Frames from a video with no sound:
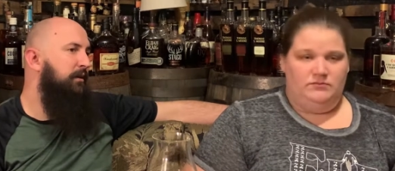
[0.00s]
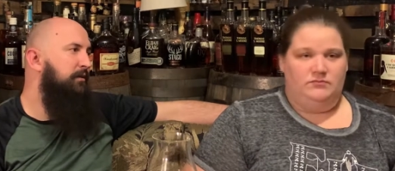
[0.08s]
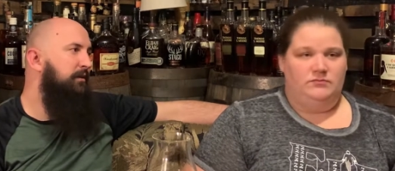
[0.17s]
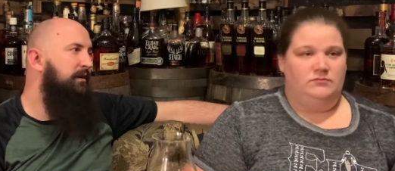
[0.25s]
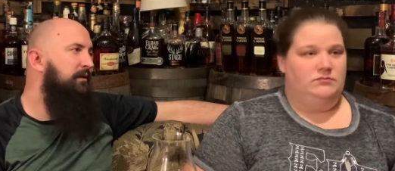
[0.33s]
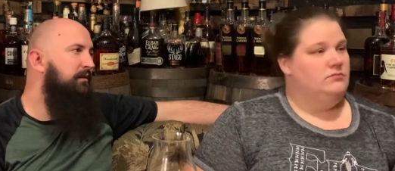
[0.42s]
Speaker 1: with
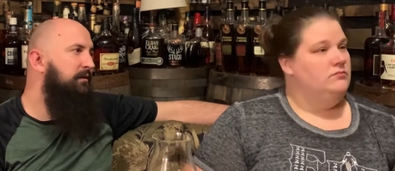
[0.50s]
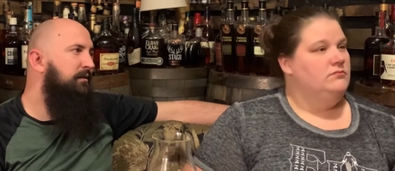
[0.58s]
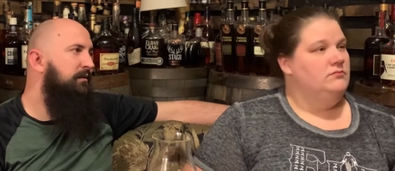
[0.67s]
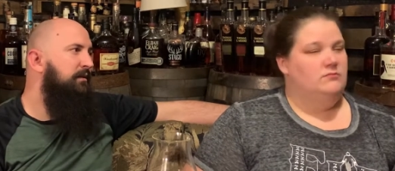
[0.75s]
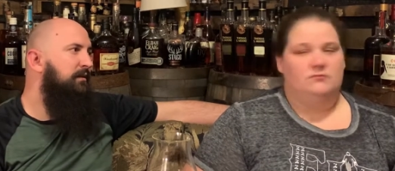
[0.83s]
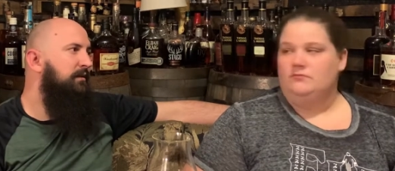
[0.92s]
it.
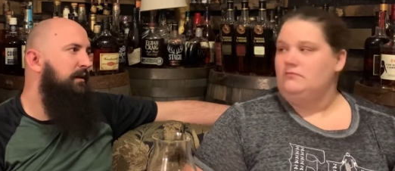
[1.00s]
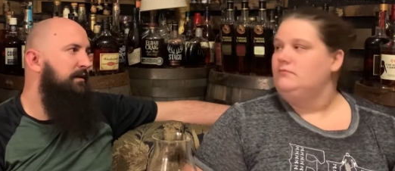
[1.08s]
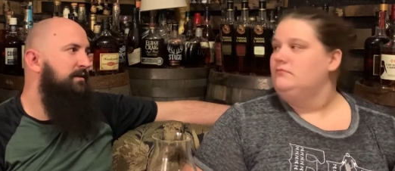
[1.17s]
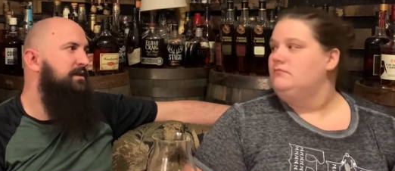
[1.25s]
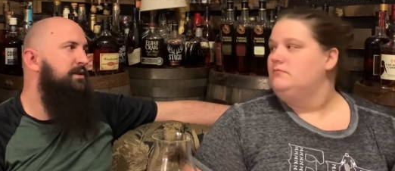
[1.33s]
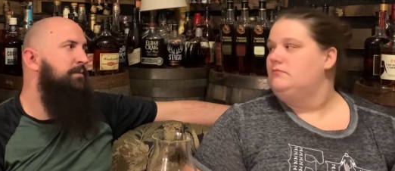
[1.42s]
That
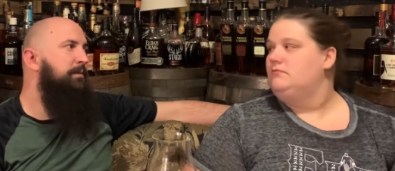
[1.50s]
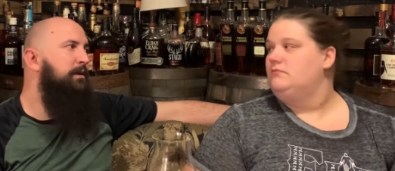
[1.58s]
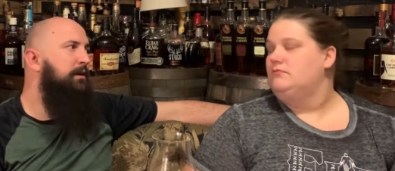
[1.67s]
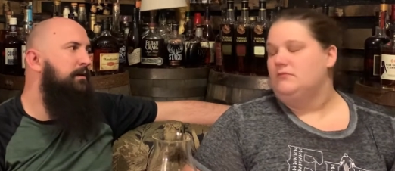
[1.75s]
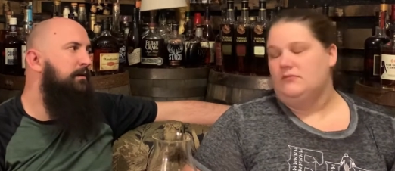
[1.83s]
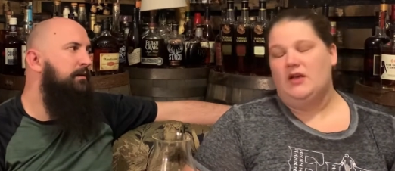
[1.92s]
is super
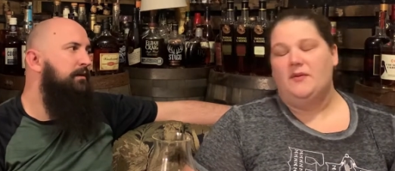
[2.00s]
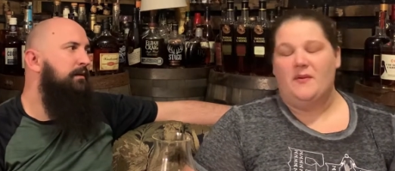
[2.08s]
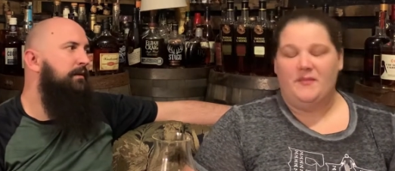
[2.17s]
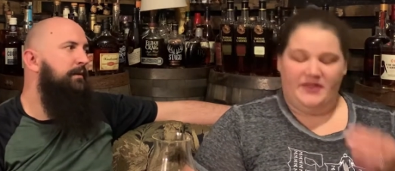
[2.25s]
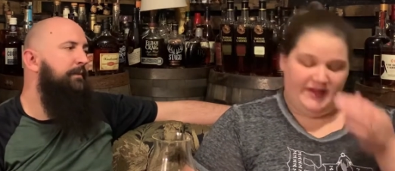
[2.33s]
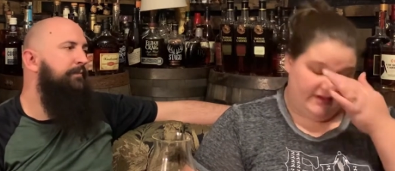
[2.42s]
good. I
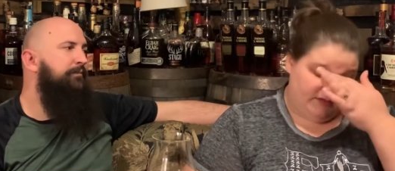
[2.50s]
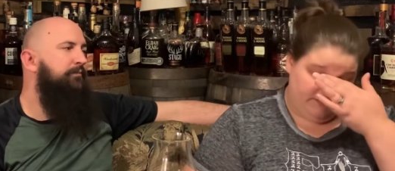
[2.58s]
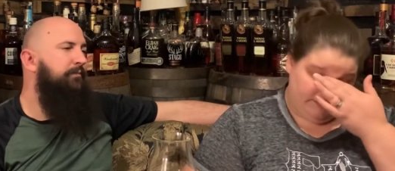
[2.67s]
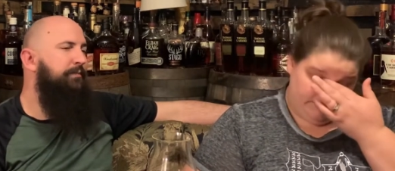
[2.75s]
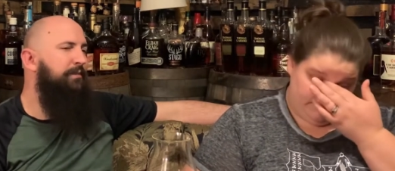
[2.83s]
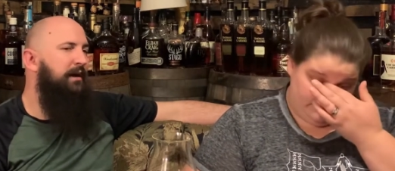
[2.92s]
remember that.
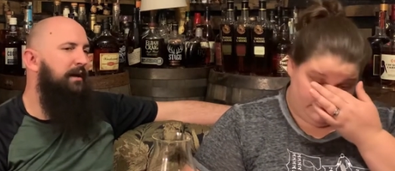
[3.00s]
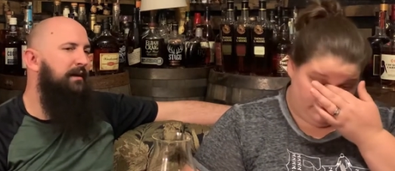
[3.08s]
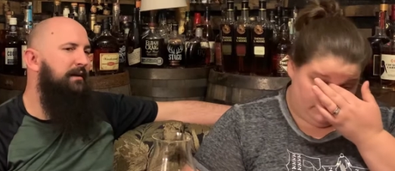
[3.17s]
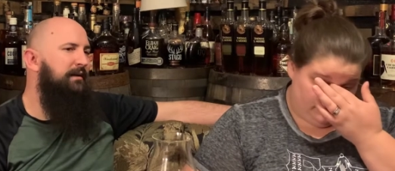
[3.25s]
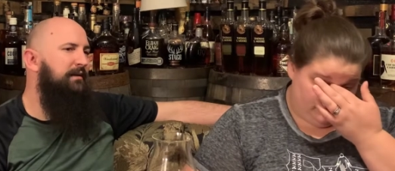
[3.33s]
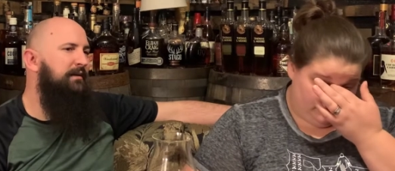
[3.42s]
But
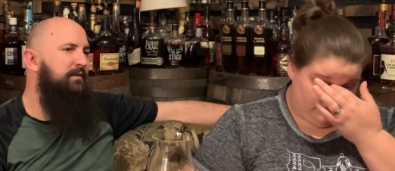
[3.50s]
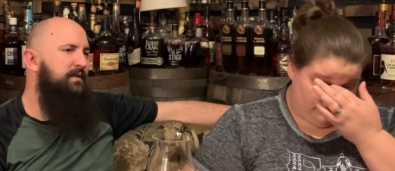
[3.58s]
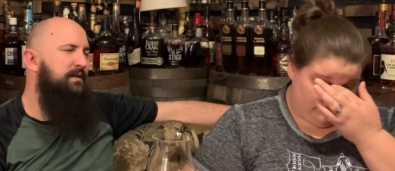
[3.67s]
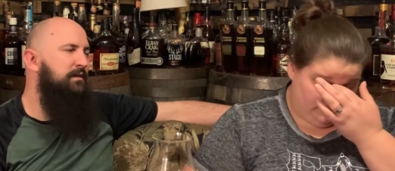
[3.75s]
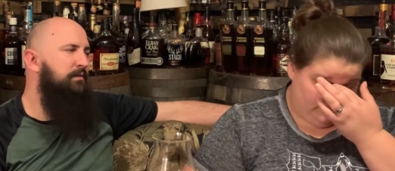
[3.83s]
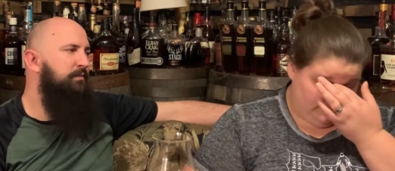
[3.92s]
They were
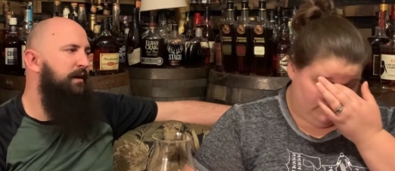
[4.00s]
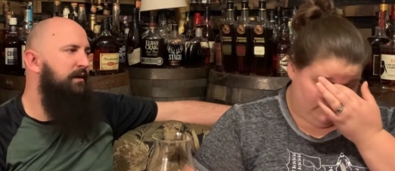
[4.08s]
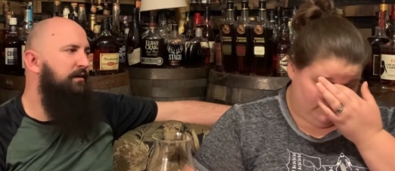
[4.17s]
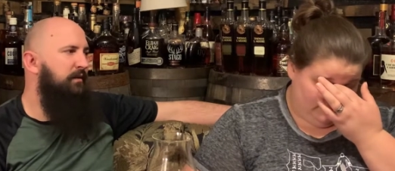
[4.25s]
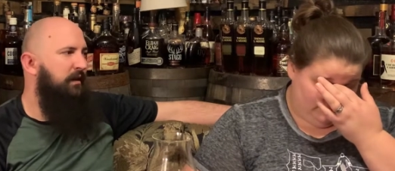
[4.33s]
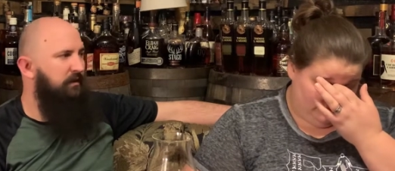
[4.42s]
still better
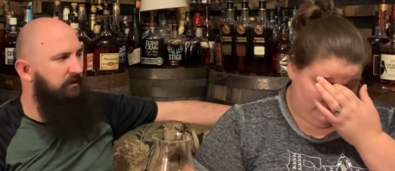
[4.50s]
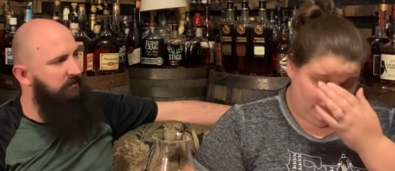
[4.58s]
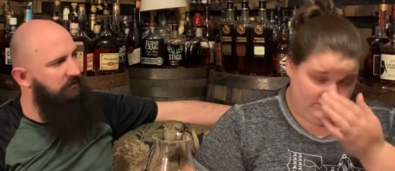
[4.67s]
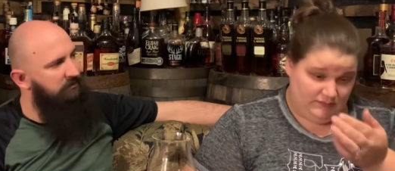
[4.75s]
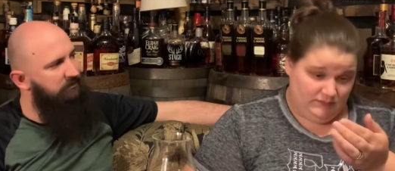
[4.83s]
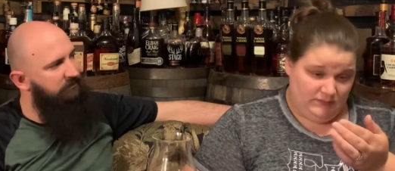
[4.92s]
that
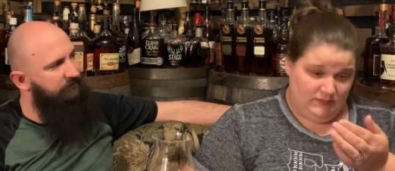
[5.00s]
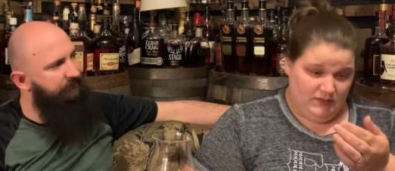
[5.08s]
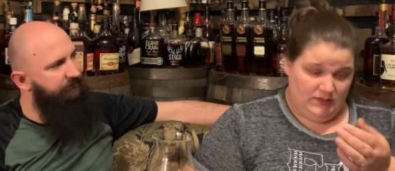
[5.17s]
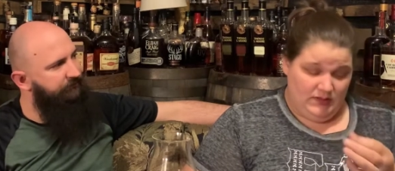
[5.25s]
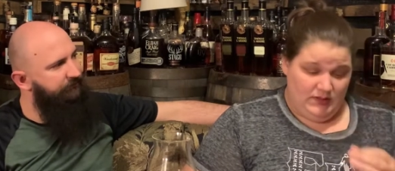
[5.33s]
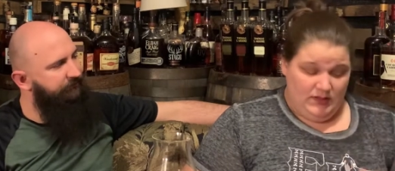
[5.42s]
year.
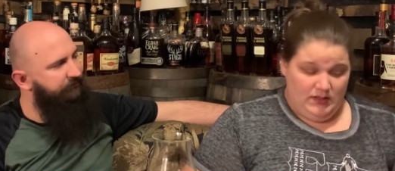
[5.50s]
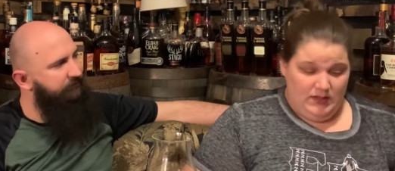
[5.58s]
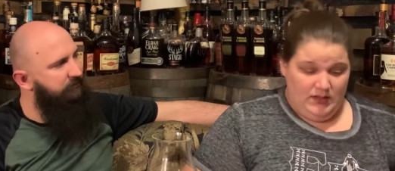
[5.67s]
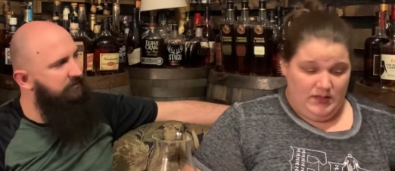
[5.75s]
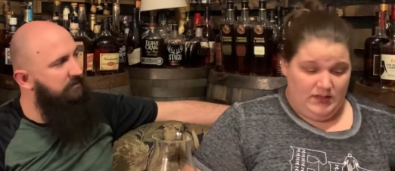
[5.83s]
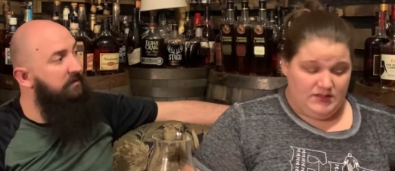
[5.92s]

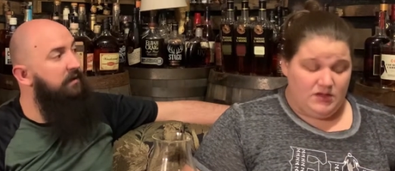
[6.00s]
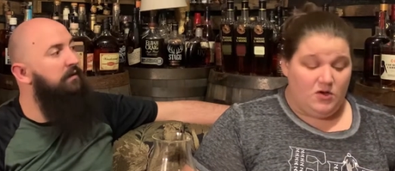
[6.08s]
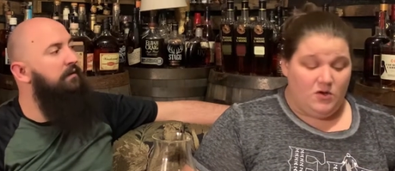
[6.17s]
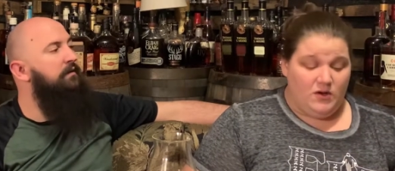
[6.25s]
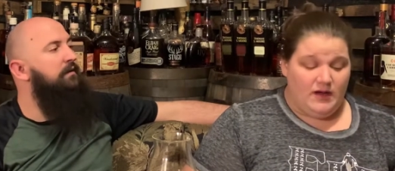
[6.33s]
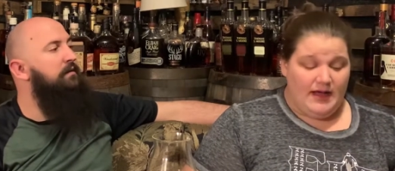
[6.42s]

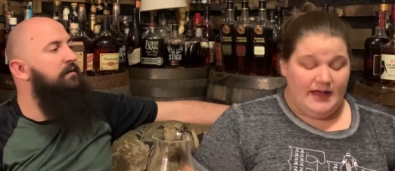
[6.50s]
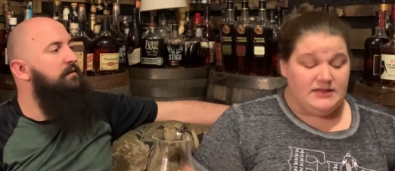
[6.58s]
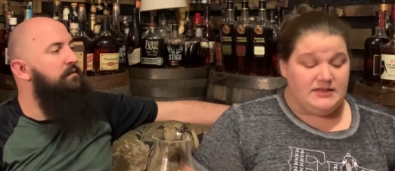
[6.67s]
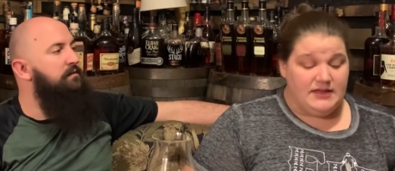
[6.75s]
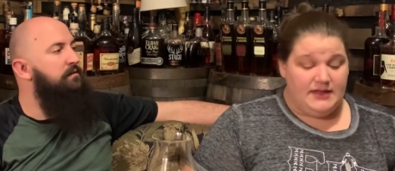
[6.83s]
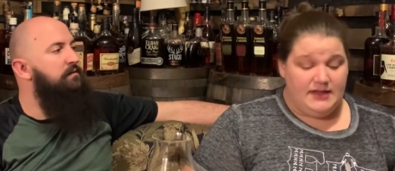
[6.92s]
Speaker 2: So I
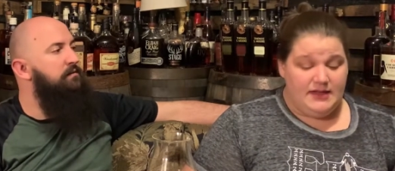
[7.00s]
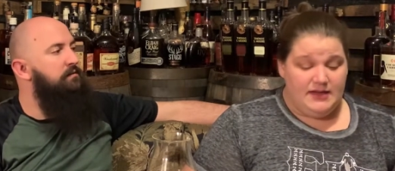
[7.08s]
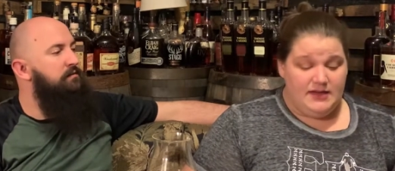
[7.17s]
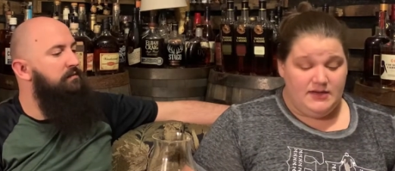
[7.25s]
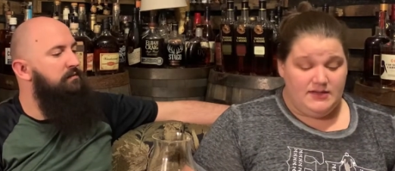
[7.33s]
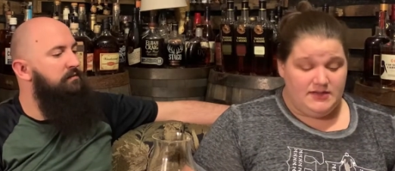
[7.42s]

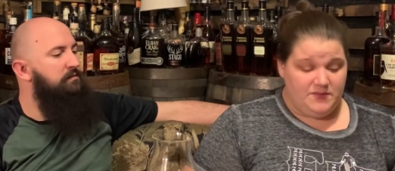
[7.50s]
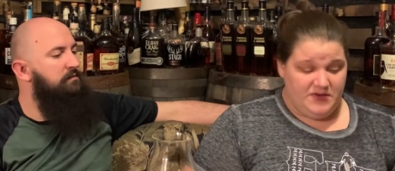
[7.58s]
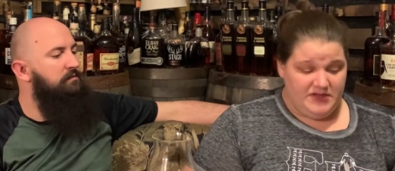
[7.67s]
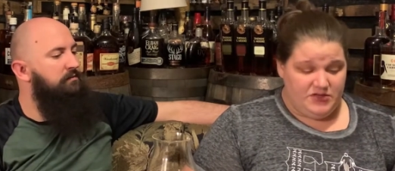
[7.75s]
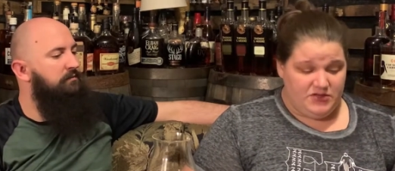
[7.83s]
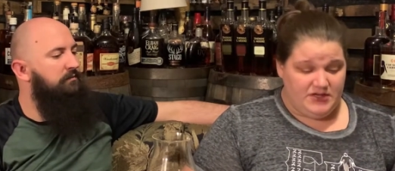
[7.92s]
did some
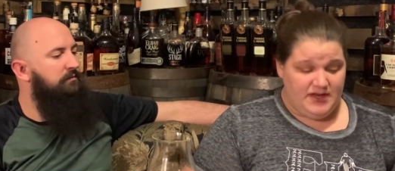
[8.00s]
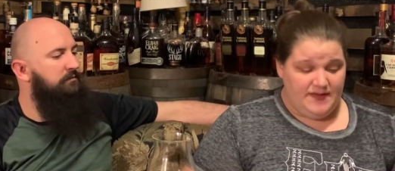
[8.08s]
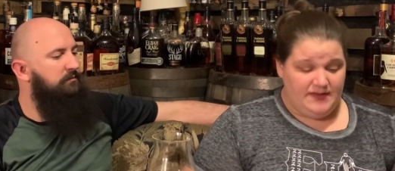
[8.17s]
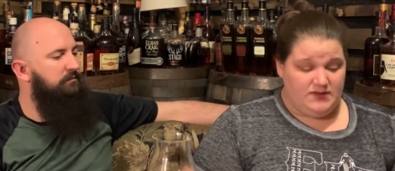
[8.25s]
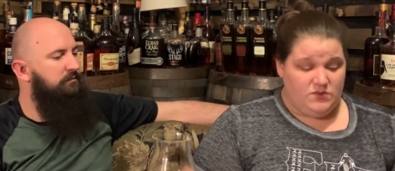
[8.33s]
research on this